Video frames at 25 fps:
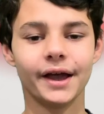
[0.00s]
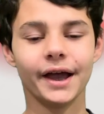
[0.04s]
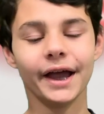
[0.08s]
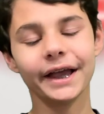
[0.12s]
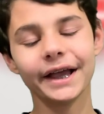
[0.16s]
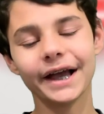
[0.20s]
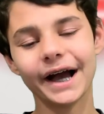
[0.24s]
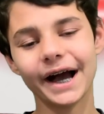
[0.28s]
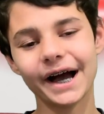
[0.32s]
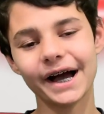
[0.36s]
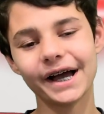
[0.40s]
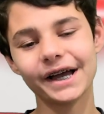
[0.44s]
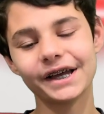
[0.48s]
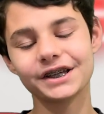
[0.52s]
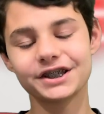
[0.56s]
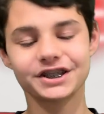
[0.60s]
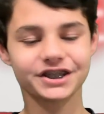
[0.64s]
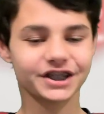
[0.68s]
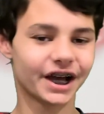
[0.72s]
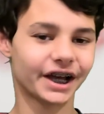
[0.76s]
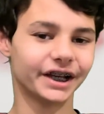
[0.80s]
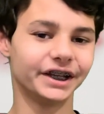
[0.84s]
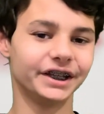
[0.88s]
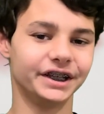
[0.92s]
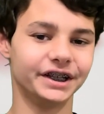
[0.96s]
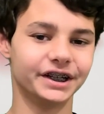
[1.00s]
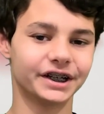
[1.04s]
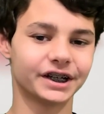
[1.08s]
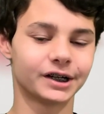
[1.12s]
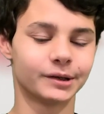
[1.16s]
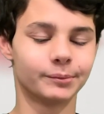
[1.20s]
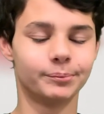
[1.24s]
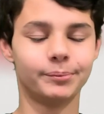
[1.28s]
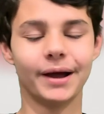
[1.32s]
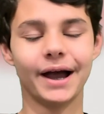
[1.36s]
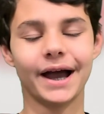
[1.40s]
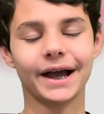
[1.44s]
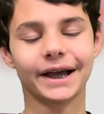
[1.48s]
Hey guys, Shynee
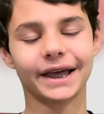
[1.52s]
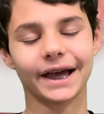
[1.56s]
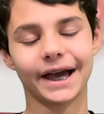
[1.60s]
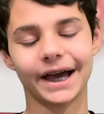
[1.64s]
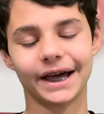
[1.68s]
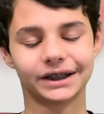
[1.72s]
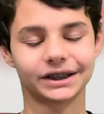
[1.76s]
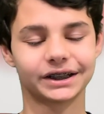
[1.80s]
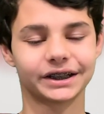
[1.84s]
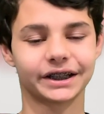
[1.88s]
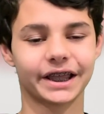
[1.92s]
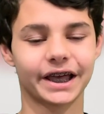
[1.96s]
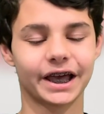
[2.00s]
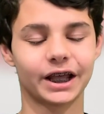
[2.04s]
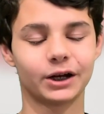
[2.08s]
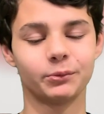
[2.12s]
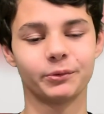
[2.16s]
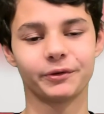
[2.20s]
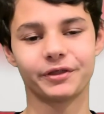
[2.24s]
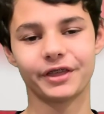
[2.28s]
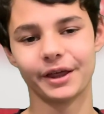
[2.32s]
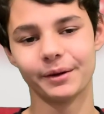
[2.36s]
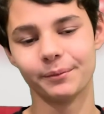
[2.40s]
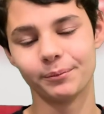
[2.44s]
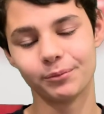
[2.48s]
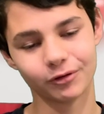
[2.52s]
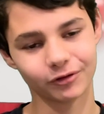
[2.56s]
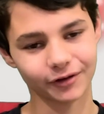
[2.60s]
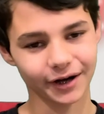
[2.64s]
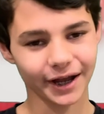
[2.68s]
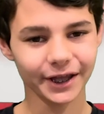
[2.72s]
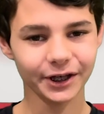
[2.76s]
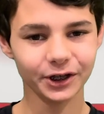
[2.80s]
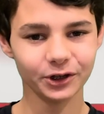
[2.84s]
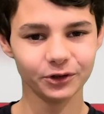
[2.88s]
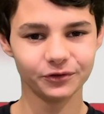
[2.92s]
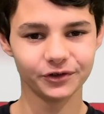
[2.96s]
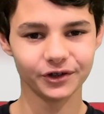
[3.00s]
here, back at it again with a
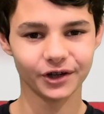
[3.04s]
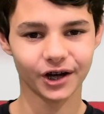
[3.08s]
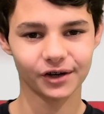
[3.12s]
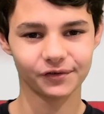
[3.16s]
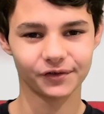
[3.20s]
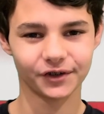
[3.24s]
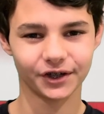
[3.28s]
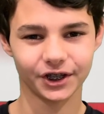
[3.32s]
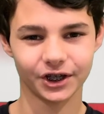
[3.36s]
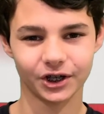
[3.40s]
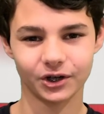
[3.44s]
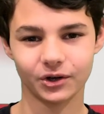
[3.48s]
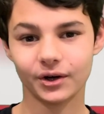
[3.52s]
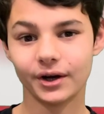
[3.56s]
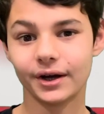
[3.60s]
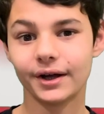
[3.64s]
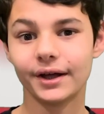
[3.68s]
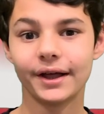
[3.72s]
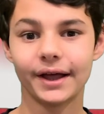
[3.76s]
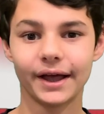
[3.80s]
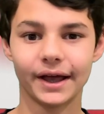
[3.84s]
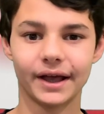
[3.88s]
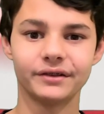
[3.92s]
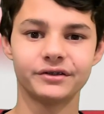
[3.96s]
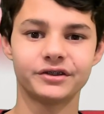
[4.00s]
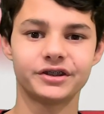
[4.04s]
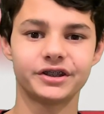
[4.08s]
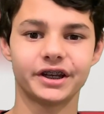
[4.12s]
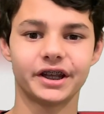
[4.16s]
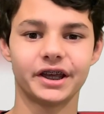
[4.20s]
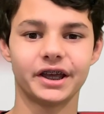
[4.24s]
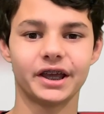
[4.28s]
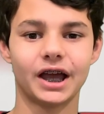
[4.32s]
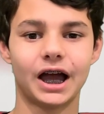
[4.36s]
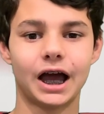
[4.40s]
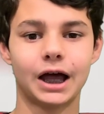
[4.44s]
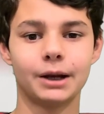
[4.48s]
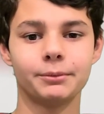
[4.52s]
brand new VR video. And
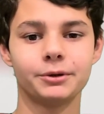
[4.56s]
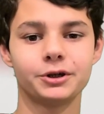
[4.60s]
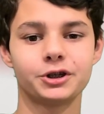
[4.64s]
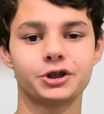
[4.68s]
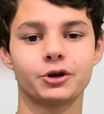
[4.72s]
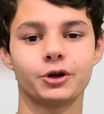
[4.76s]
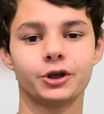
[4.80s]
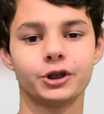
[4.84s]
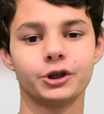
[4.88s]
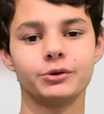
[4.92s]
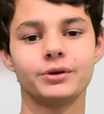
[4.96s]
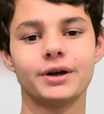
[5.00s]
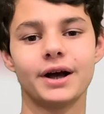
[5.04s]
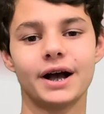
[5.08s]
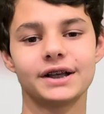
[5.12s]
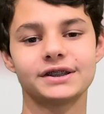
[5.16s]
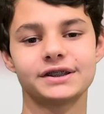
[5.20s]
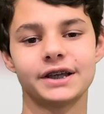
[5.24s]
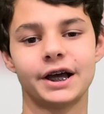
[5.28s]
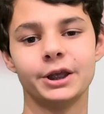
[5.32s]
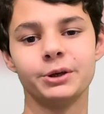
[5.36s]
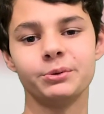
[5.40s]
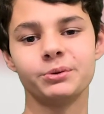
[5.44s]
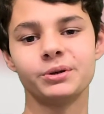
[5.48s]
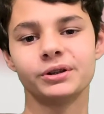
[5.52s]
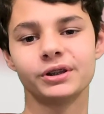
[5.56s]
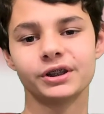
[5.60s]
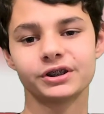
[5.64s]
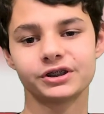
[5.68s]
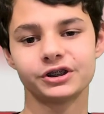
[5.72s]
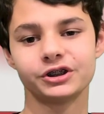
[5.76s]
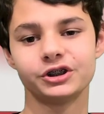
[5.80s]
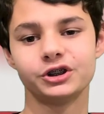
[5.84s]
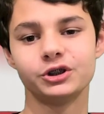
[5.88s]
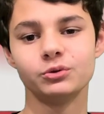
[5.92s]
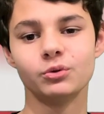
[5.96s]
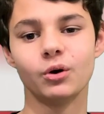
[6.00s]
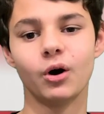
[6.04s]
today, I'm going to be showing you guys how you can
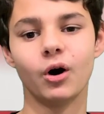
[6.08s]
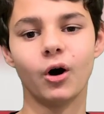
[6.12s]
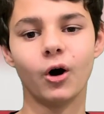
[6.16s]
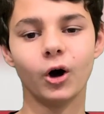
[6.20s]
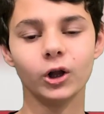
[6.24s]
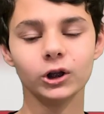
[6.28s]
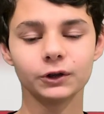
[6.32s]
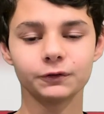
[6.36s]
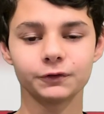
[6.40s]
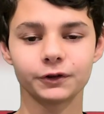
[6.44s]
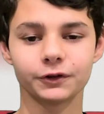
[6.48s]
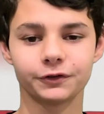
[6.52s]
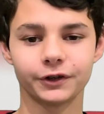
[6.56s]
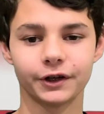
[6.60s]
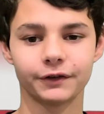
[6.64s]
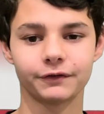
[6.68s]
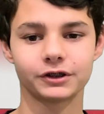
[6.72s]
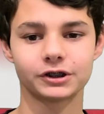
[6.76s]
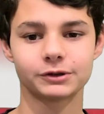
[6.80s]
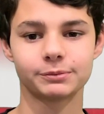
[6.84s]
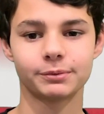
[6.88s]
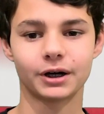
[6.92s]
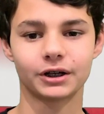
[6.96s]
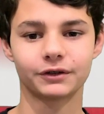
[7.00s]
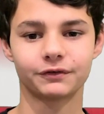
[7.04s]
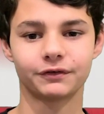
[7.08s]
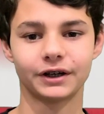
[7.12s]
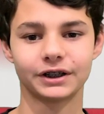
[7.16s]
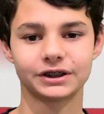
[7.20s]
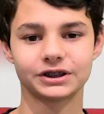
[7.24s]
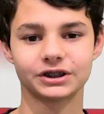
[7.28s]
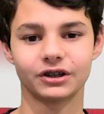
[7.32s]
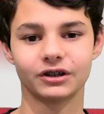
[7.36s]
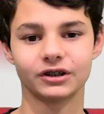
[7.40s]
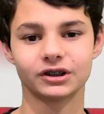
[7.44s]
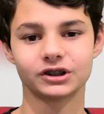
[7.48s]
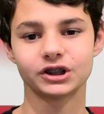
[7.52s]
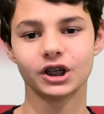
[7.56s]
listen to all of your favorite Spotify
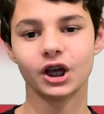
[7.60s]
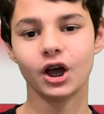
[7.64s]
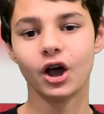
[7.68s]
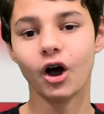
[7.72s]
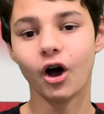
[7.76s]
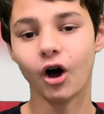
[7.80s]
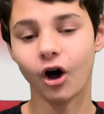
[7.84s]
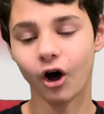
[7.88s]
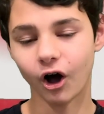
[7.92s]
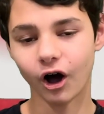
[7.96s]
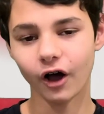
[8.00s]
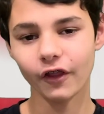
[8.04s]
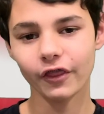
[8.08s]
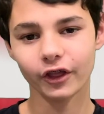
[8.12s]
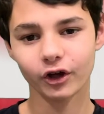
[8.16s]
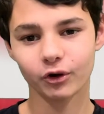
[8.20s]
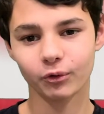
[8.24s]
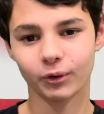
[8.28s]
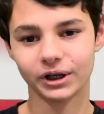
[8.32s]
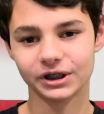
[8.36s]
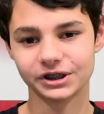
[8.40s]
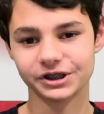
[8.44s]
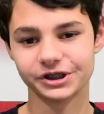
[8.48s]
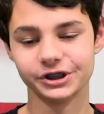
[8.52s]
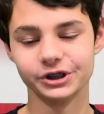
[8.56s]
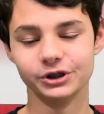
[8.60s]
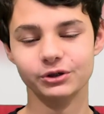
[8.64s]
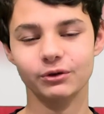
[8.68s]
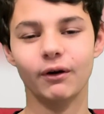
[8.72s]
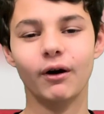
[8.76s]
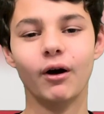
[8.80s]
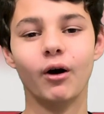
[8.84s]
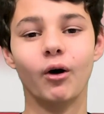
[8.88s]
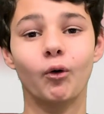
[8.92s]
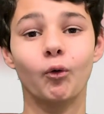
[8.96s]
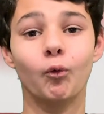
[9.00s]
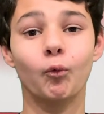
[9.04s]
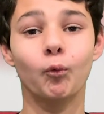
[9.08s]
songs on the Quest 2
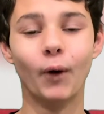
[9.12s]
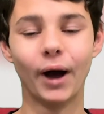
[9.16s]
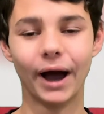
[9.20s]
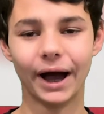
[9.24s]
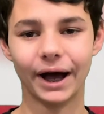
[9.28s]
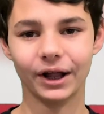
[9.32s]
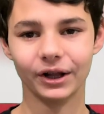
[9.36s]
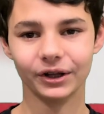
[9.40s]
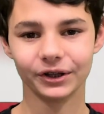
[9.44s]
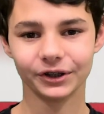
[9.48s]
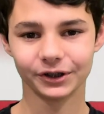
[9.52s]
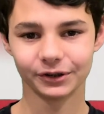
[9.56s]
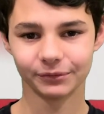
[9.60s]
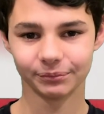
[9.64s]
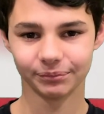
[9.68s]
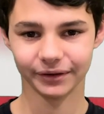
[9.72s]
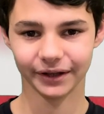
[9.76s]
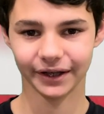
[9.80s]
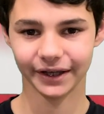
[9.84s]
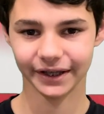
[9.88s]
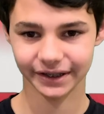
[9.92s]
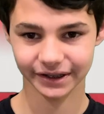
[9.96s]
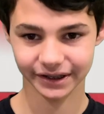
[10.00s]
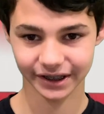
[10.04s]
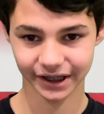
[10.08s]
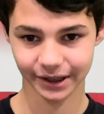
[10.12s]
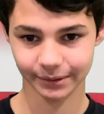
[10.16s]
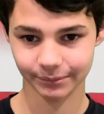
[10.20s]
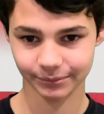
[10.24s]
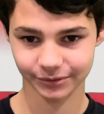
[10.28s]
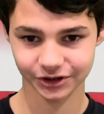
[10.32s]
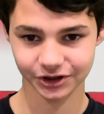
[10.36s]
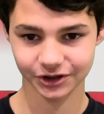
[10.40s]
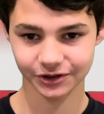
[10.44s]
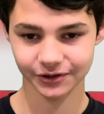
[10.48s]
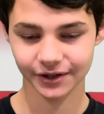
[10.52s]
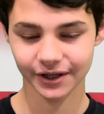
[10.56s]
while you're playing games.